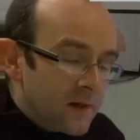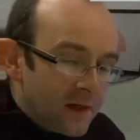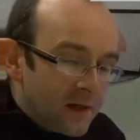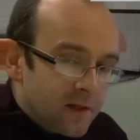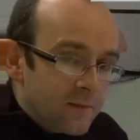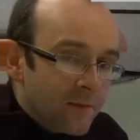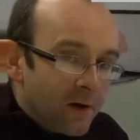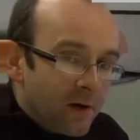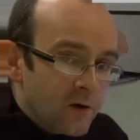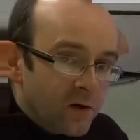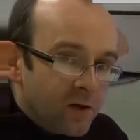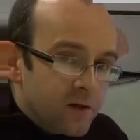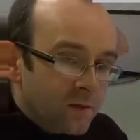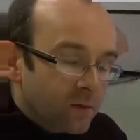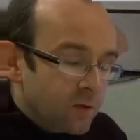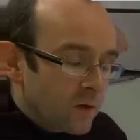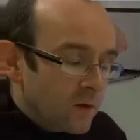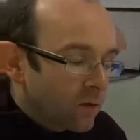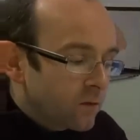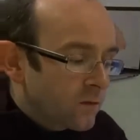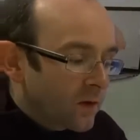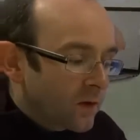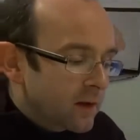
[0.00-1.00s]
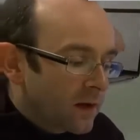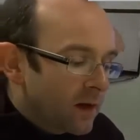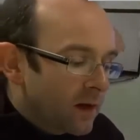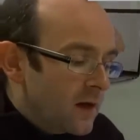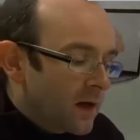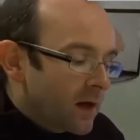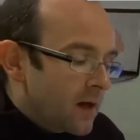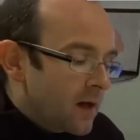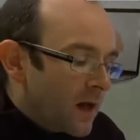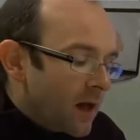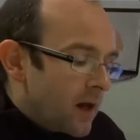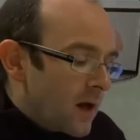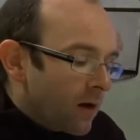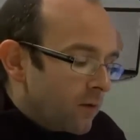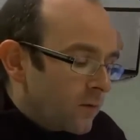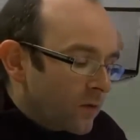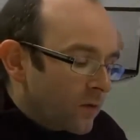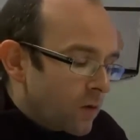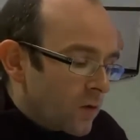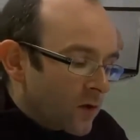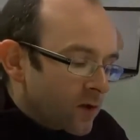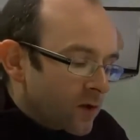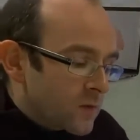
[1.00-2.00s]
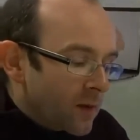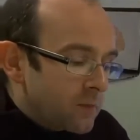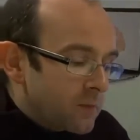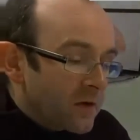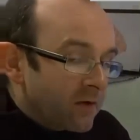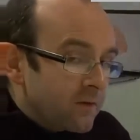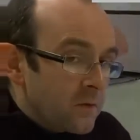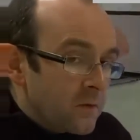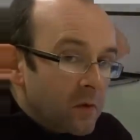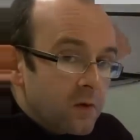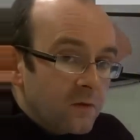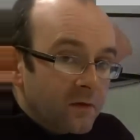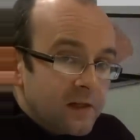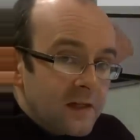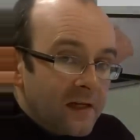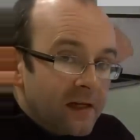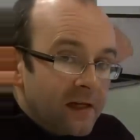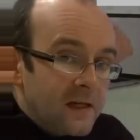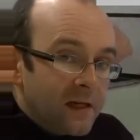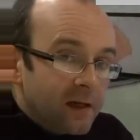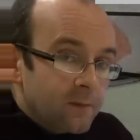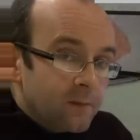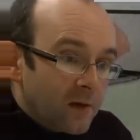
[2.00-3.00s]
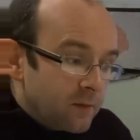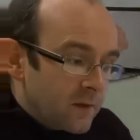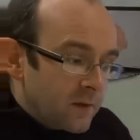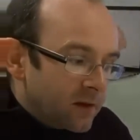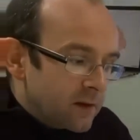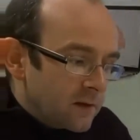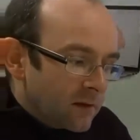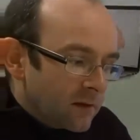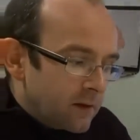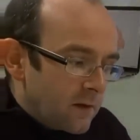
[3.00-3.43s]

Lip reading: the emergence profile. Of course, when we remove the healing abutment,